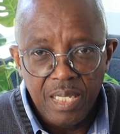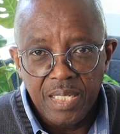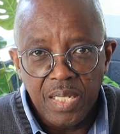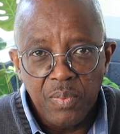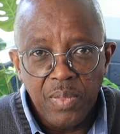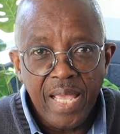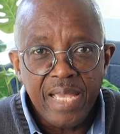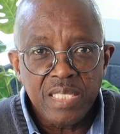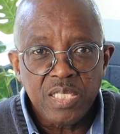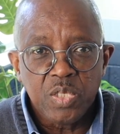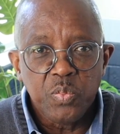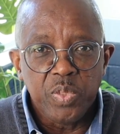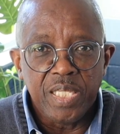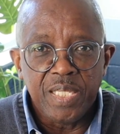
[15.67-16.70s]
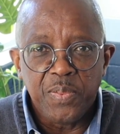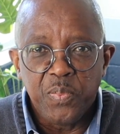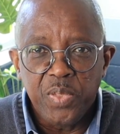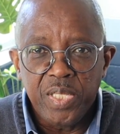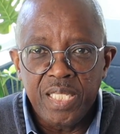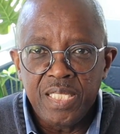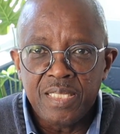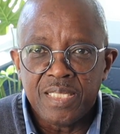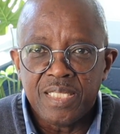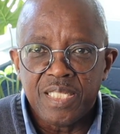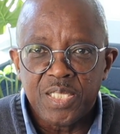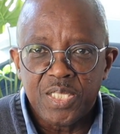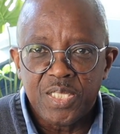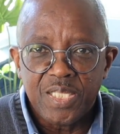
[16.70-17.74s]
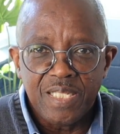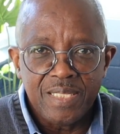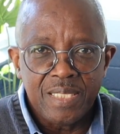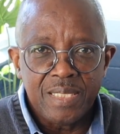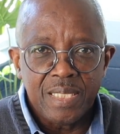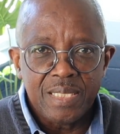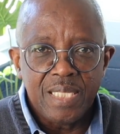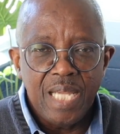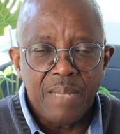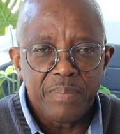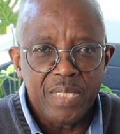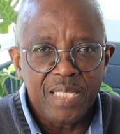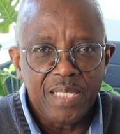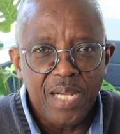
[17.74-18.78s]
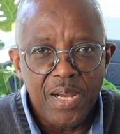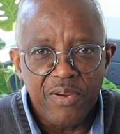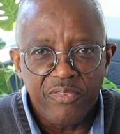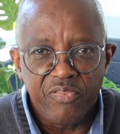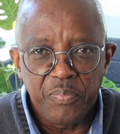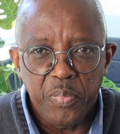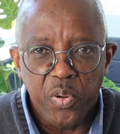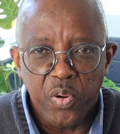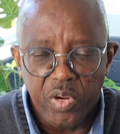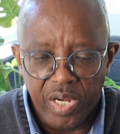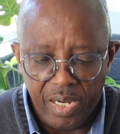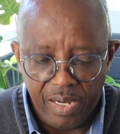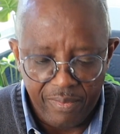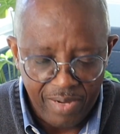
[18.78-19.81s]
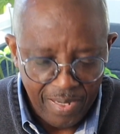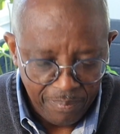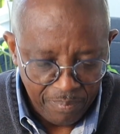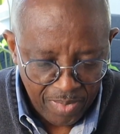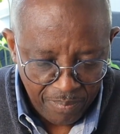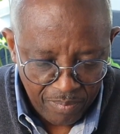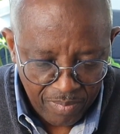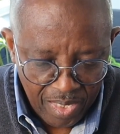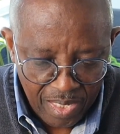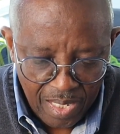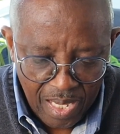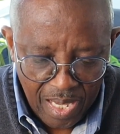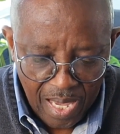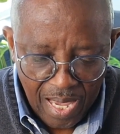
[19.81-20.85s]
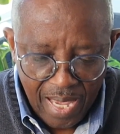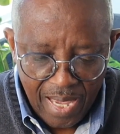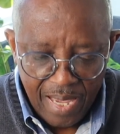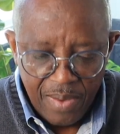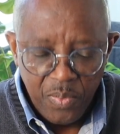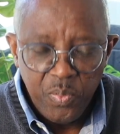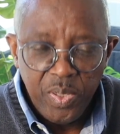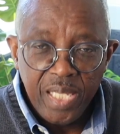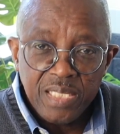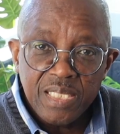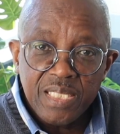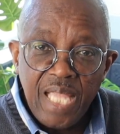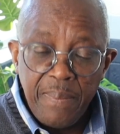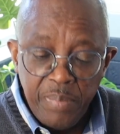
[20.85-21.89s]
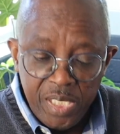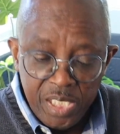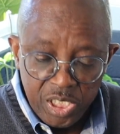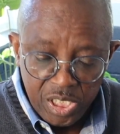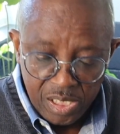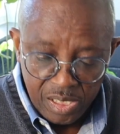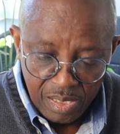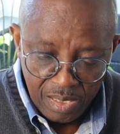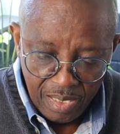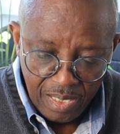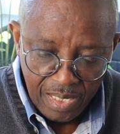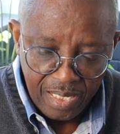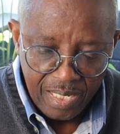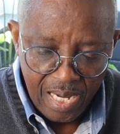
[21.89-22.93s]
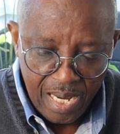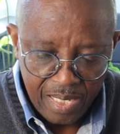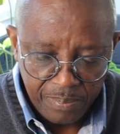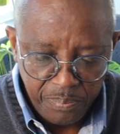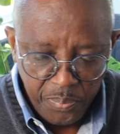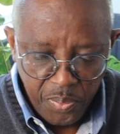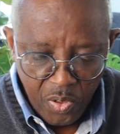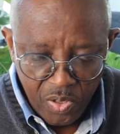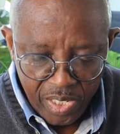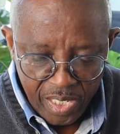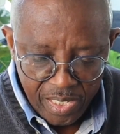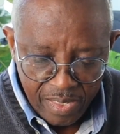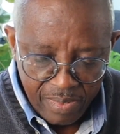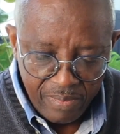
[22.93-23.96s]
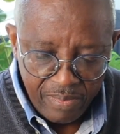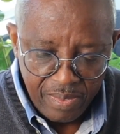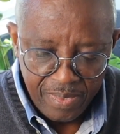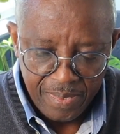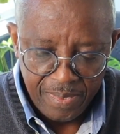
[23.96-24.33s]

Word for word: Now, last week we touched on a topic of prayer, and we established that prayer